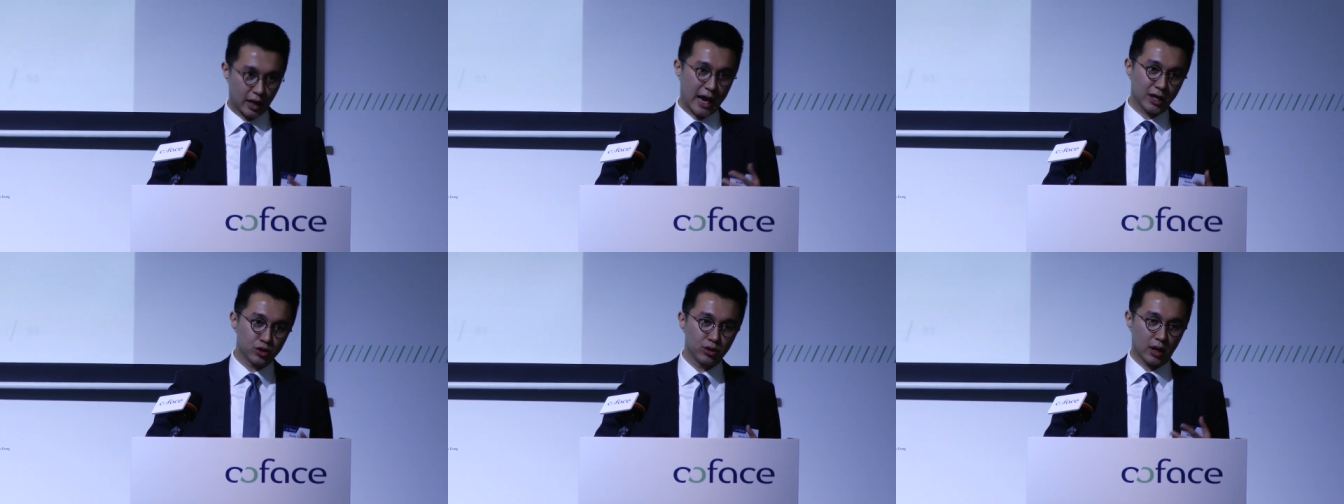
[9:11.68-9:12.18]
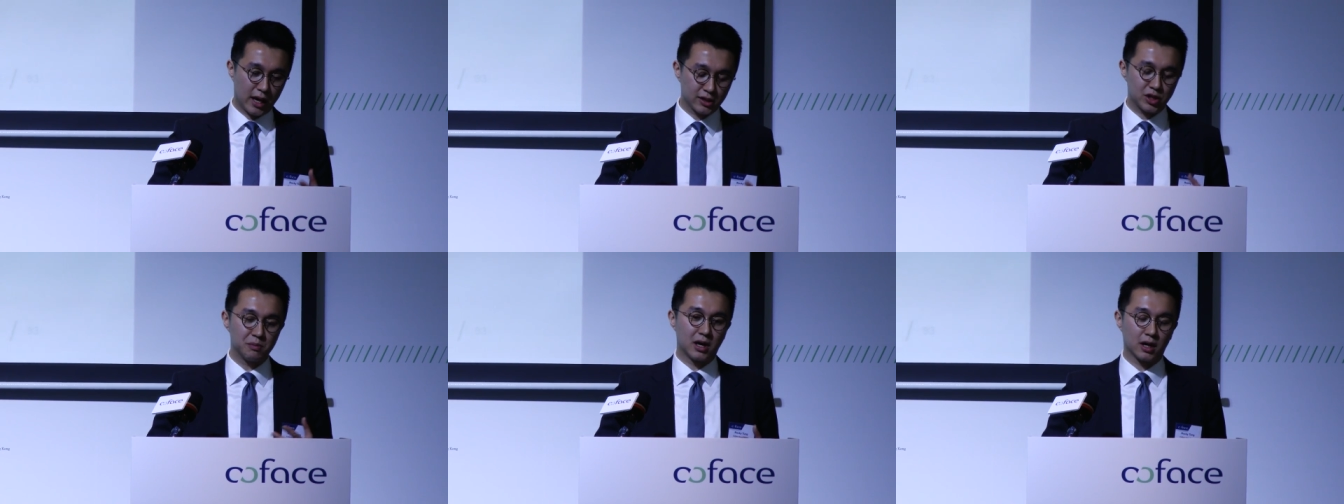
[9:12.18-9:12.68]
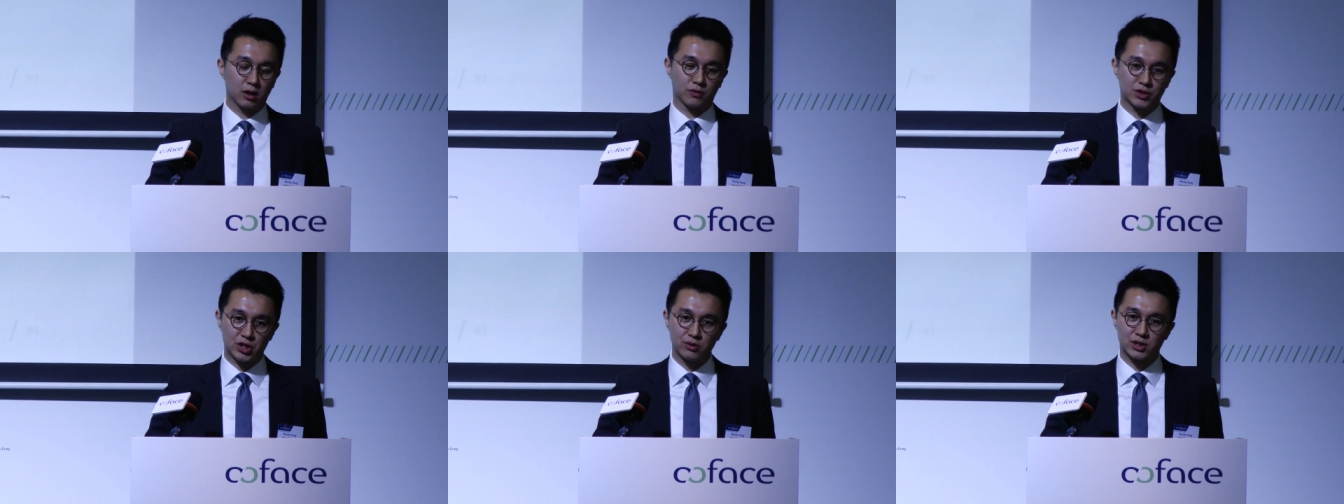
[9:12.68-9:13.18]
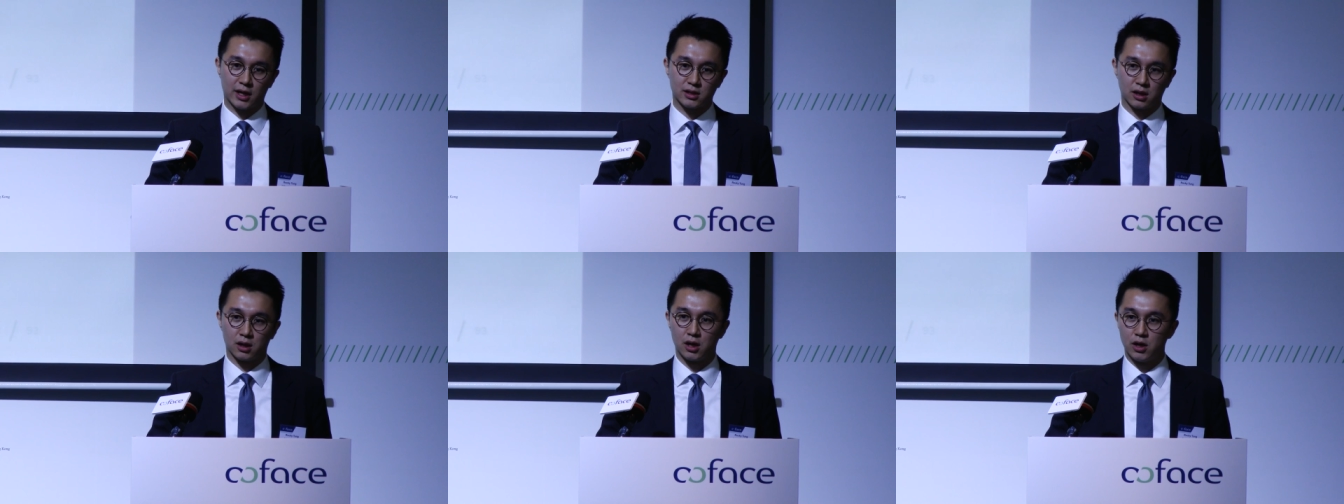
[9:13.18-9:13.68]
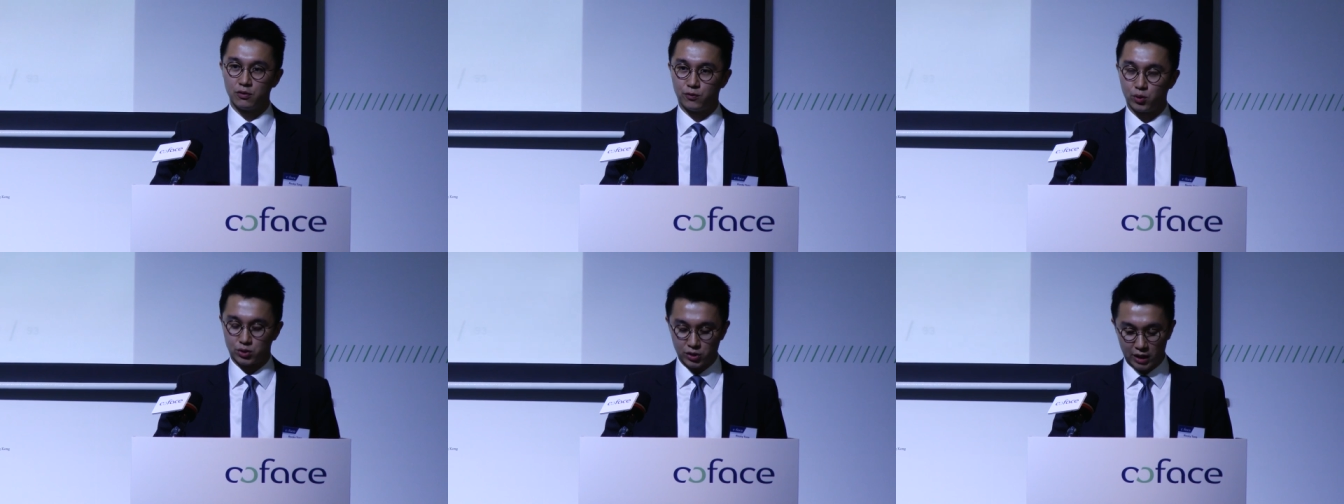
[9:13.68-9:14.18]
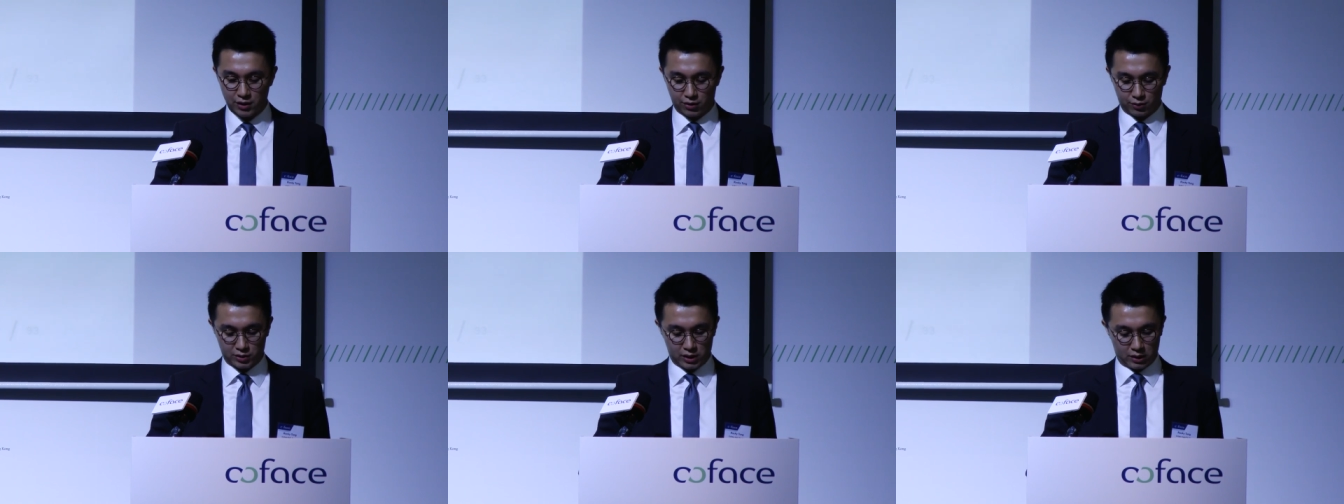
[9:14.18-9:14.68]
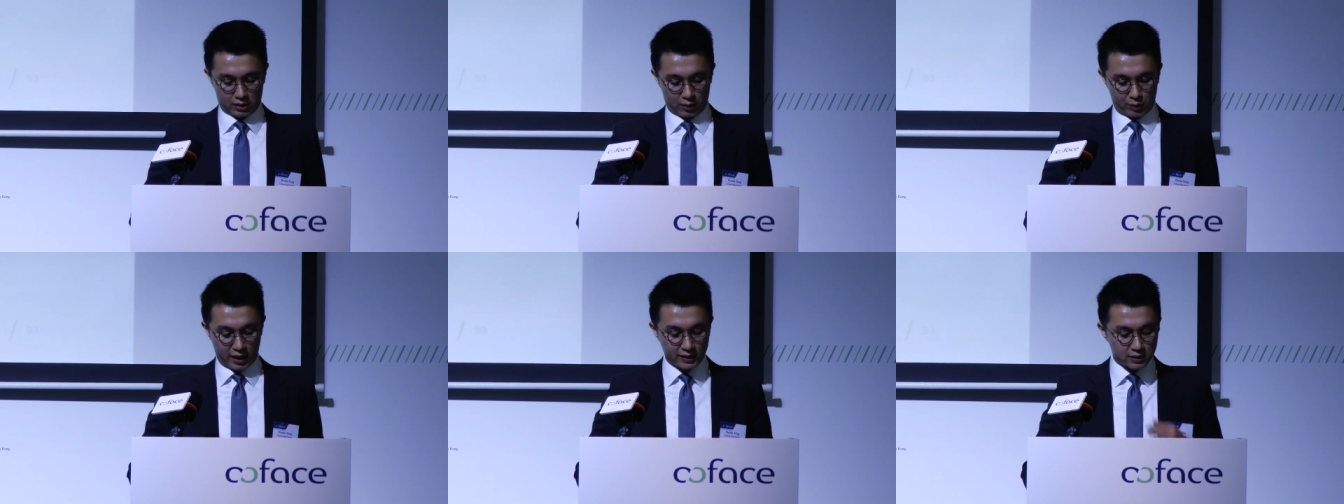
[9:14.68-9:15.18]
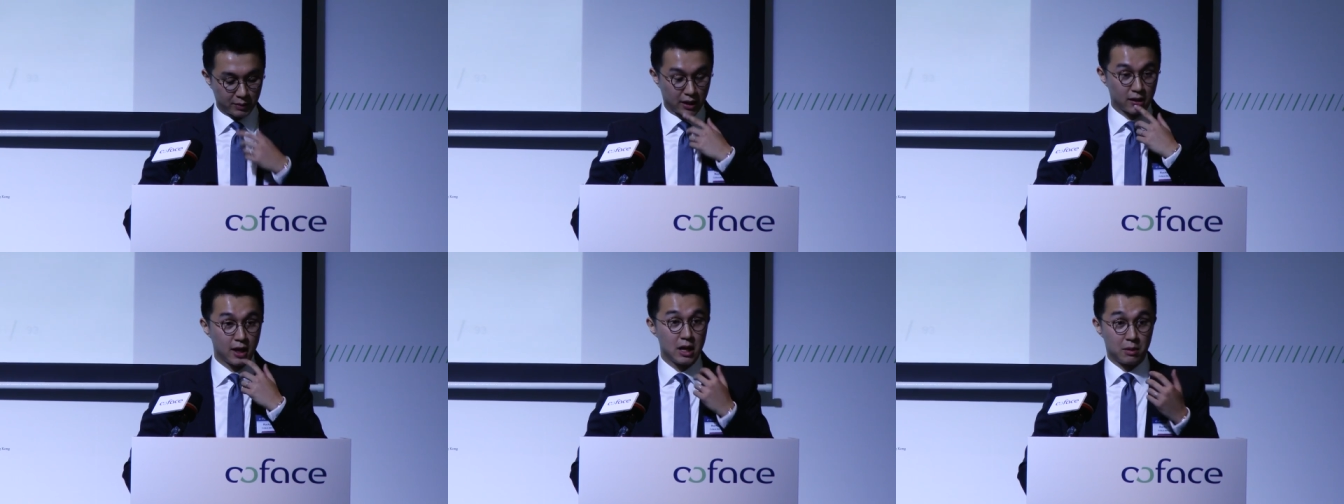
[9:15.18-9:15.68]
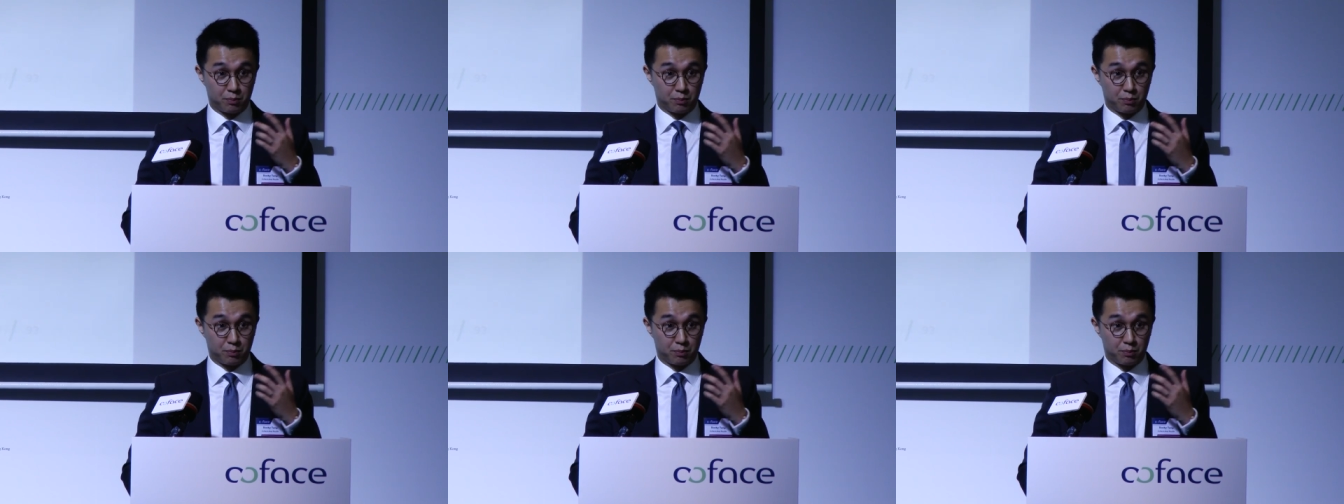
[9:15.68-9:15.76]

and, and demand of steel sector for two thousand thirteen that we estimate.